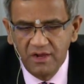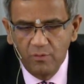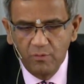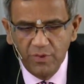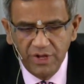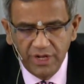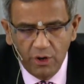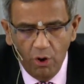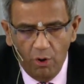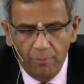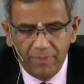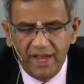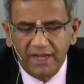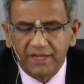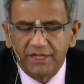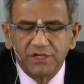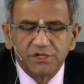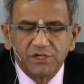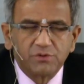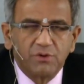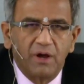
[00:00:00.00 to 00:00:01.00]
We go
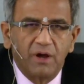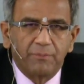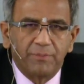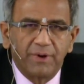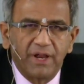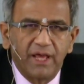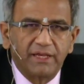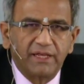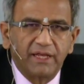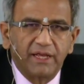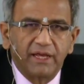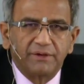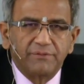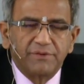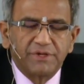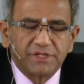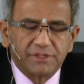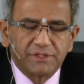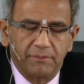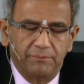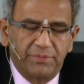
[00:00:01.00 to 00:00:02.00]
back into our planning and
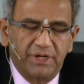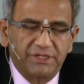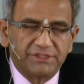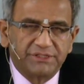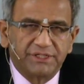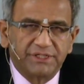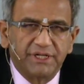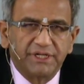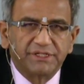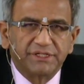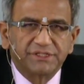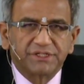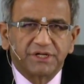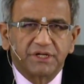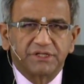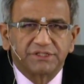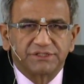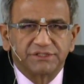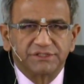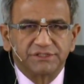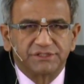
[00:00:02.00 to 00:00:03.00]
dis budgeting
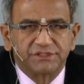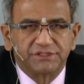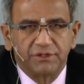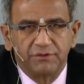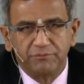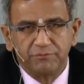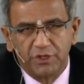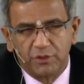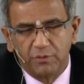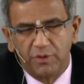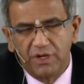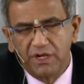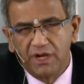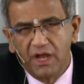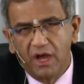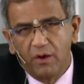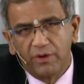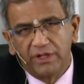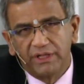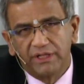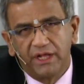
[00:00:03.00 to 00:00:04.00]
discussions between
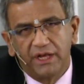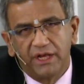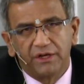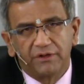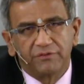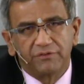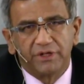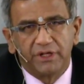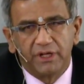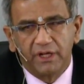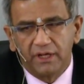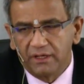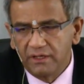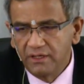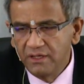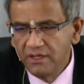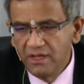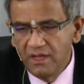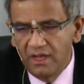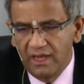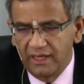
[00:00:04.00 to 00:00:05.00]
now and the end of the year.
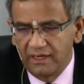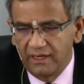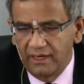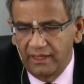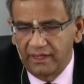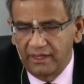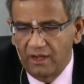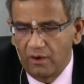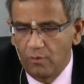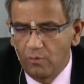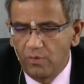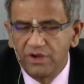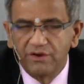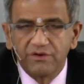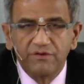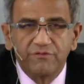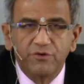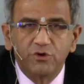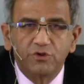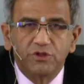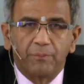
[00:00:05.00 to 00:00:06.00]
And like how we
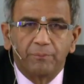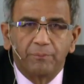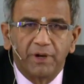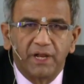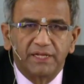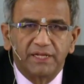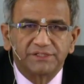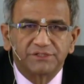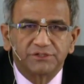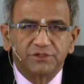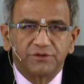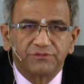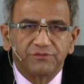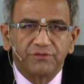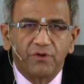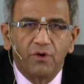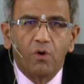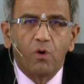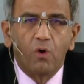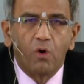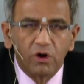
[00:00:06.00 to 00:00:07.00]
review the plans of
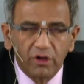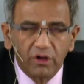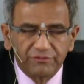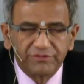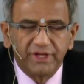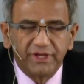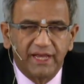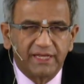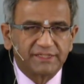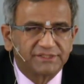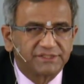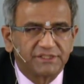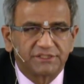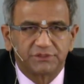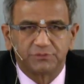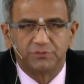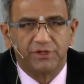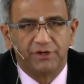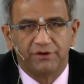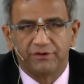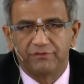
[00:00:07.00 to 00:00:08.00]
all of the
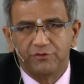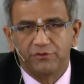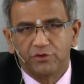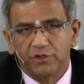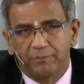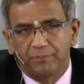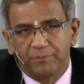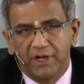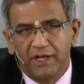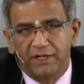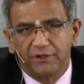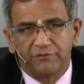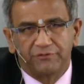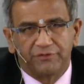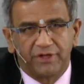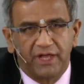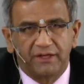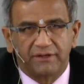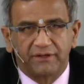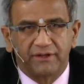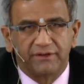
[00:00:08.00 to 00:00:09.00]
assets, we'll review the plan of
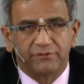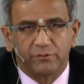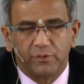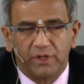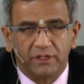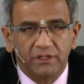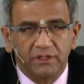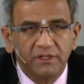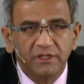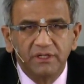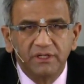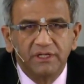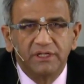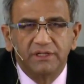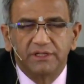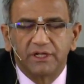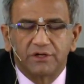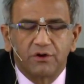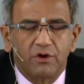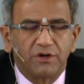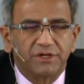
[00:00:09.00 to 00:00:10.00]
Geita as well in
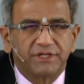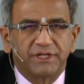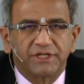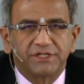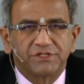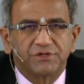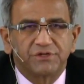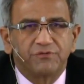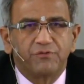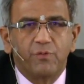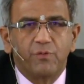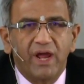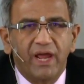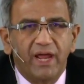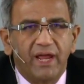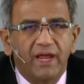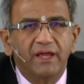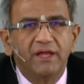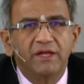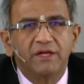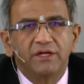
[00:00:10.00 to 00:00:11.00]
the context of
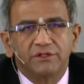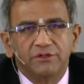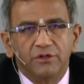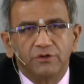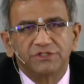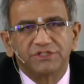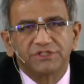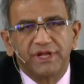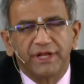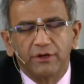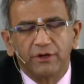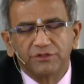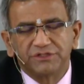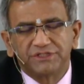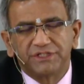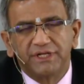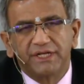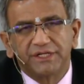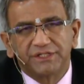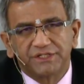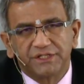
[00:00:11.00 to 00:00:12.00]
where those
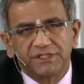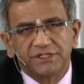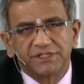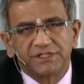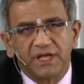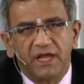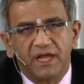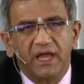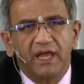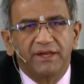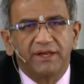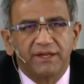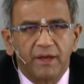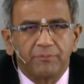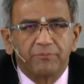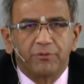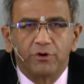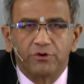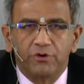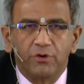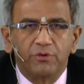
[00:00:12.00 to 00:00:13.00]
negotiations end
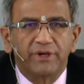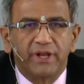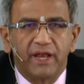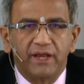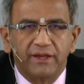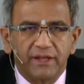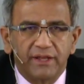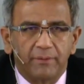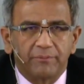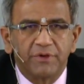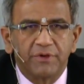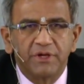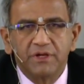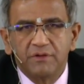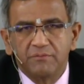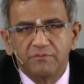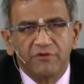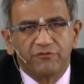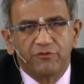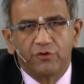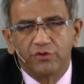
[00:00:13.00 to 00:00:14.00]
up or don't end up
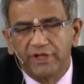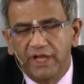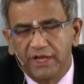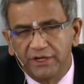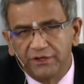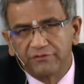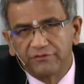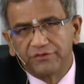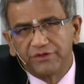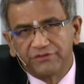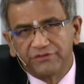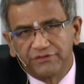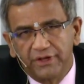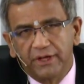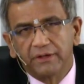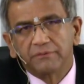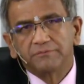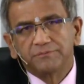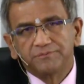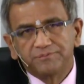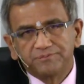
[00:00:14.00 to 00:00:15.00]
before the end of this year.